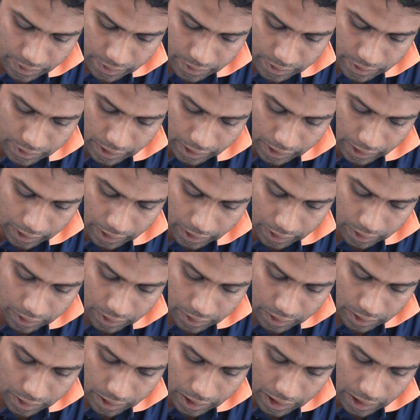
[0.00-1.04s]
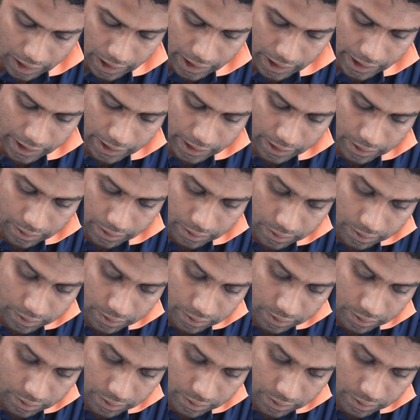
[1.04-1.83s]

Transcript: the RL